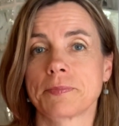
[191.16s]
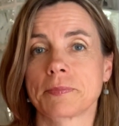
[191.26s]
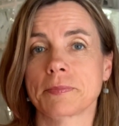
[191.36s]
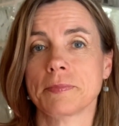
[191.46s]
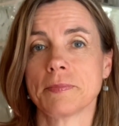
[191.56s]

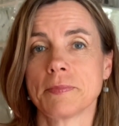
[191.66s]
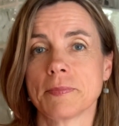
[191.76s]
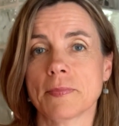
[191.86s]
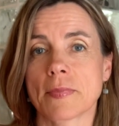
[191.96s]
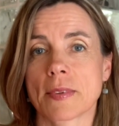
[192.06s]

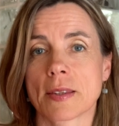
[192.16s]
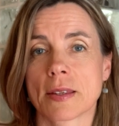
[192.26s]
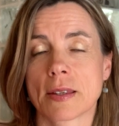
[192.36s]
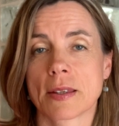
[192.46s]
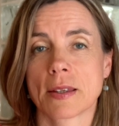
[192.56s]

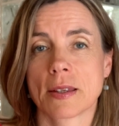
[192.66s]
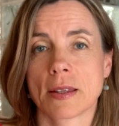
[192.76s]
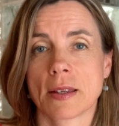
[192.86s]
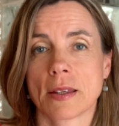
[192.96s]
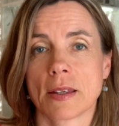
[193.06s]

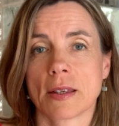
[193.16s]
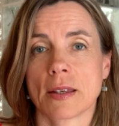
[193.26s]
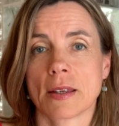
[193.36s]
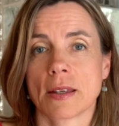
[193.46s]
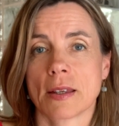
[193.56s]

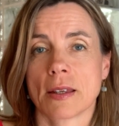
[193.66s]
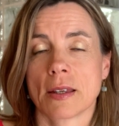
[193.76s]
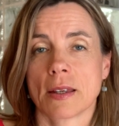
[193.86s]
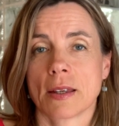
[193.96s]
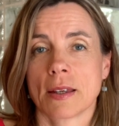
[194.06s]

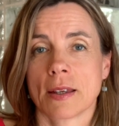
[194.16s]
[no speech]